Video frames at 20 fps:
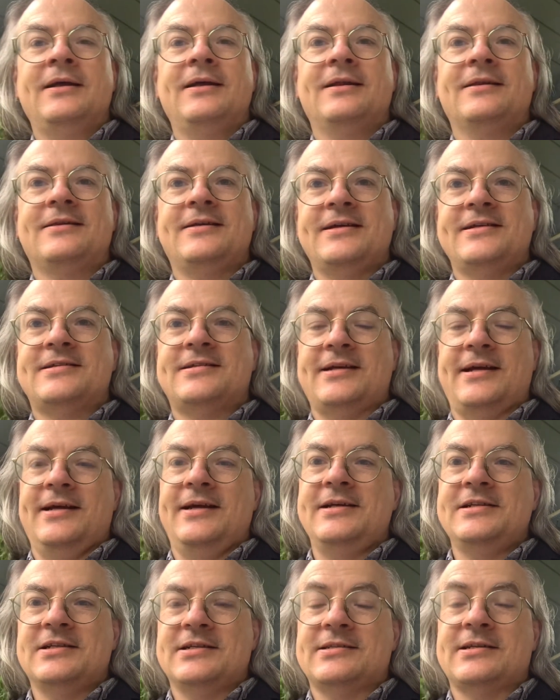this
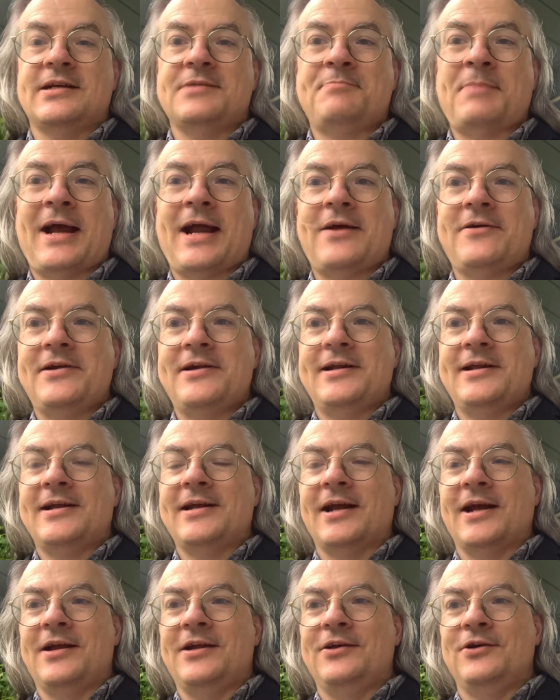is, say,
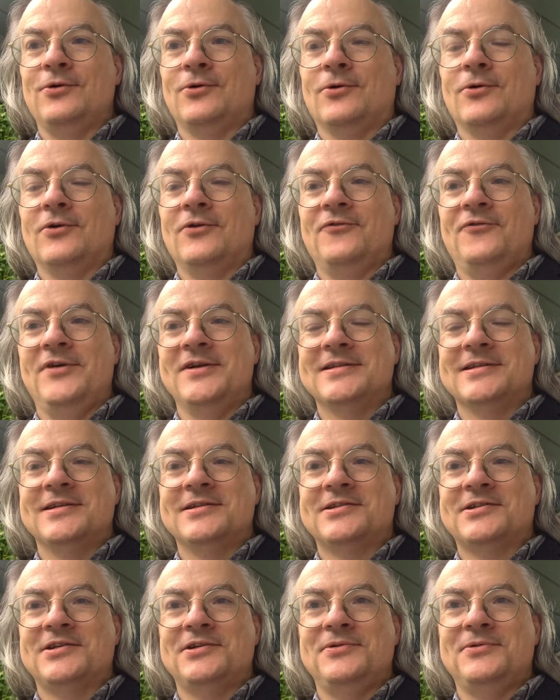parodying your visit
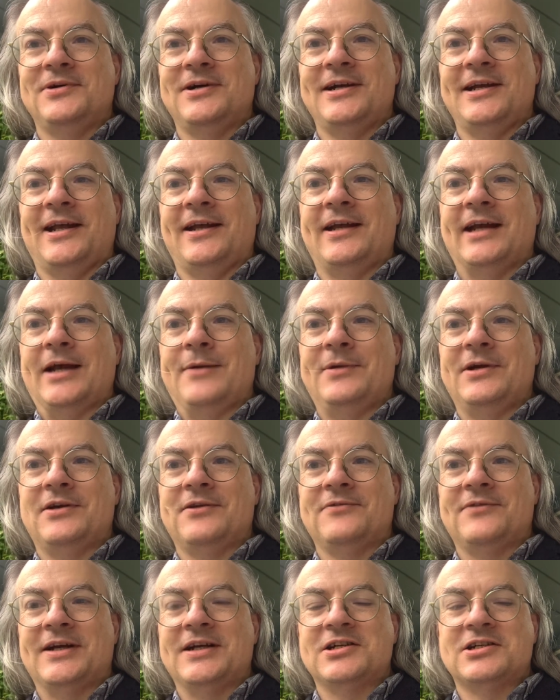to a gaming
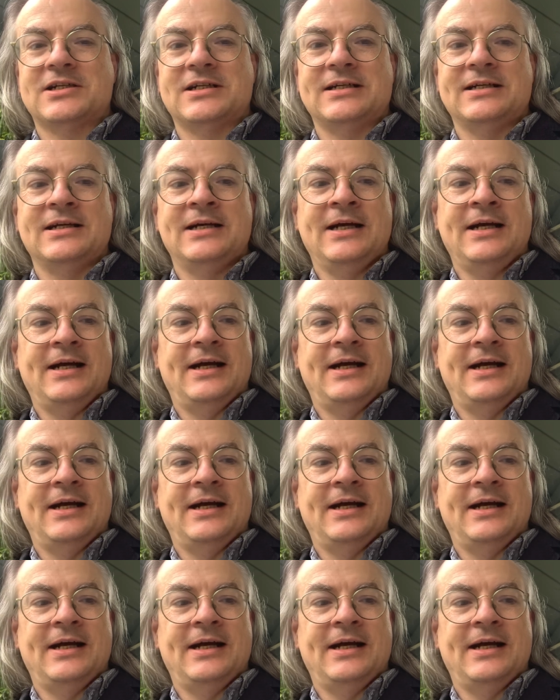convention.